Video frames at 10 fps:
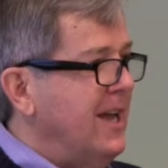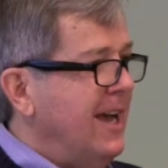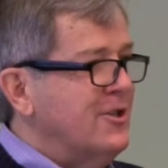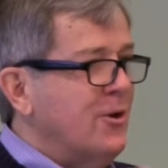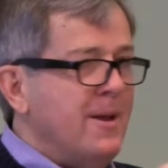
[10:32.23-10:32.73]

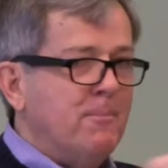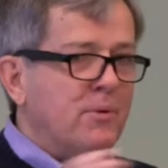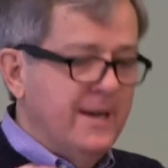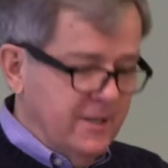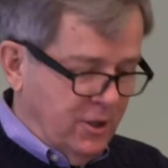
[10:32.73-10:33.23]
And so he
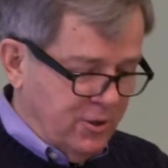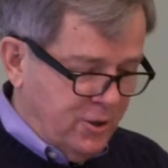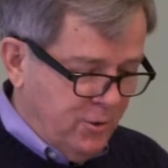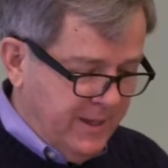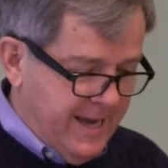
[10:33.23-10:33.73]
brings those
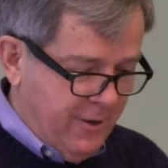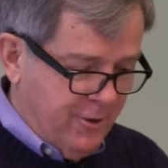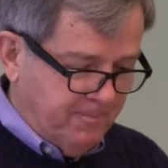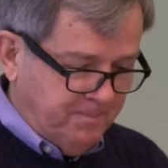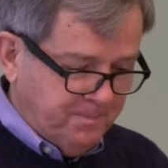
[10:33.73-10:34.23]
two together.